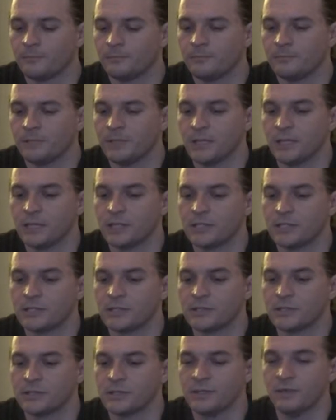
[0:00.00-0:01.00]

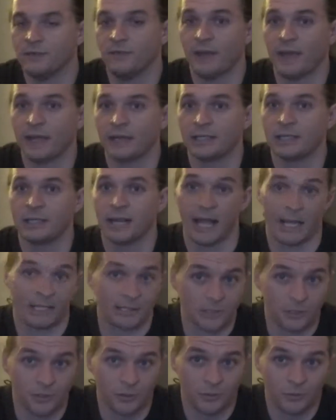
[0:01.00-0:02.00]
Because in fact it
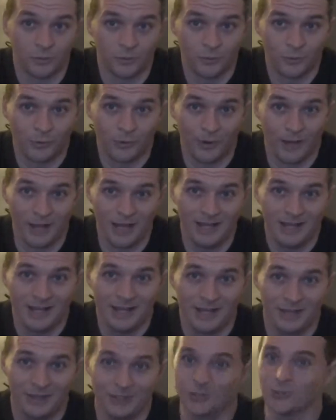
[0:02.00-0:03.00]
has to, right?
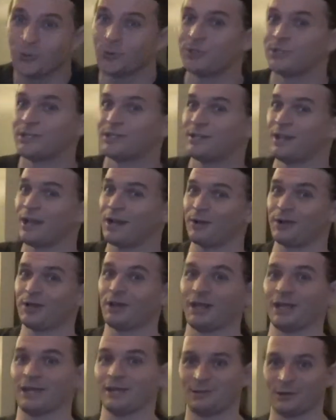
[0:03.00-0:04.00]
The sword is not
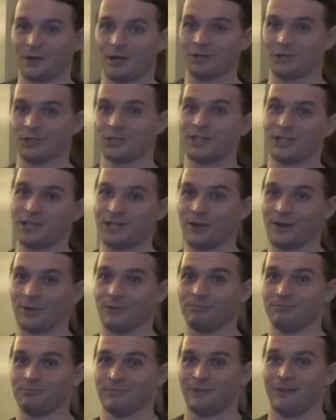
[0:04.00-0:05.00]
going to, you're not just sitting
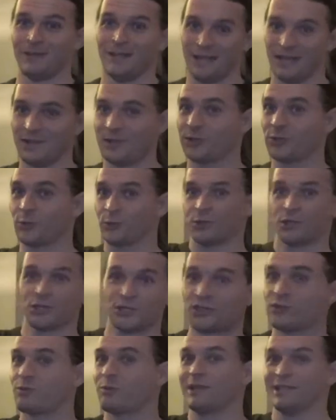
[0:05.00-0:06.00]
here and the sword
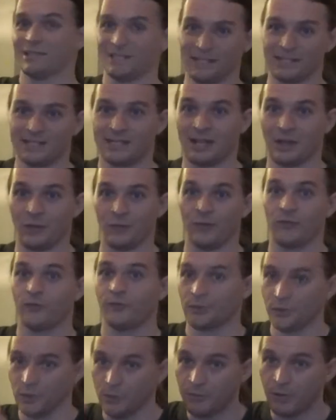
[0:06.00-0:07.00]
just swings
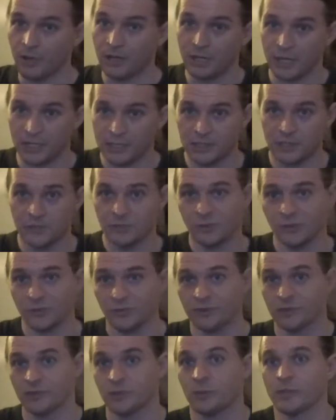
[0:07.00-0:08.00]
itself. Your body has to
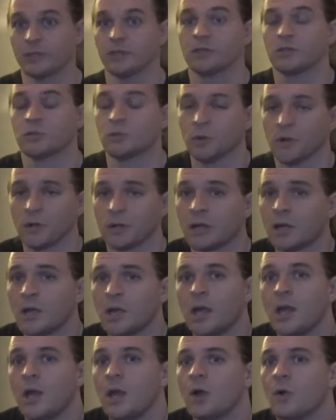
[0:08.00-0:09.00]
move to swing the sword.
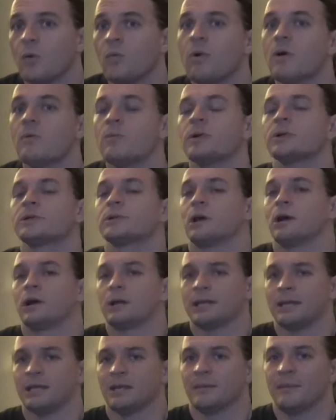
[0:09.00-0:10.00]
What we're
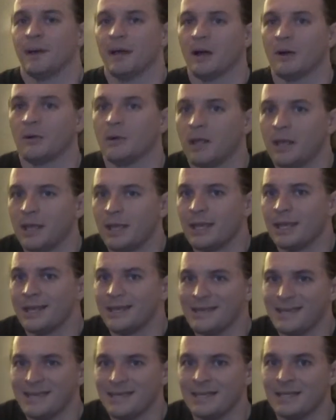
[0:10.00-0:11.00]
talking about
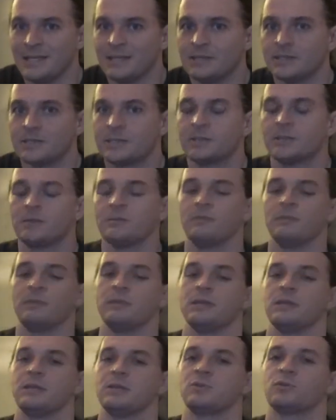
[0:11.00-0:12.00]
is
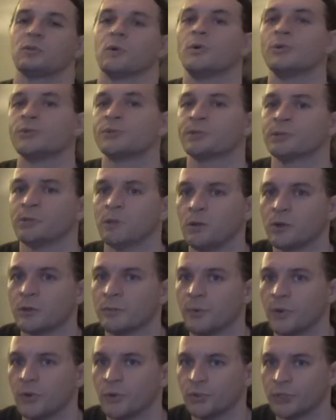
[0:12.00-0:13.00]
the gross
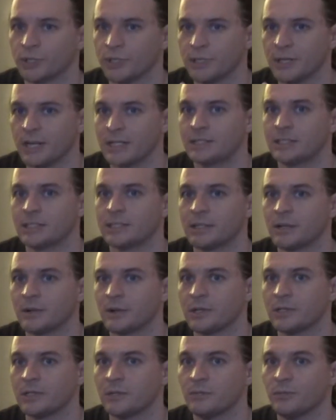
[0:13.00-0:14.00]
locomotion
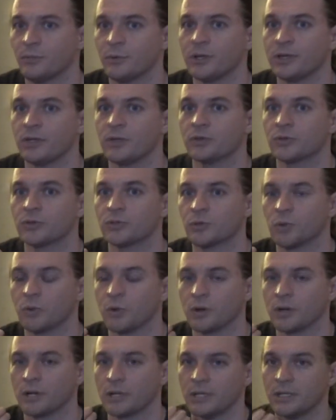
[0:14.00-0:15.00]
necessary to bring your
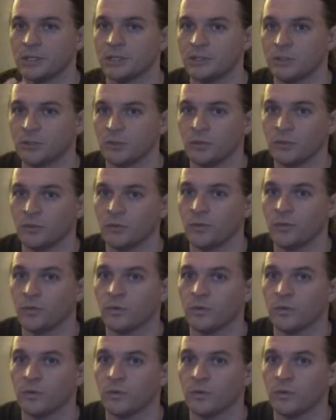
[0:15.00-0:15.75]
sword into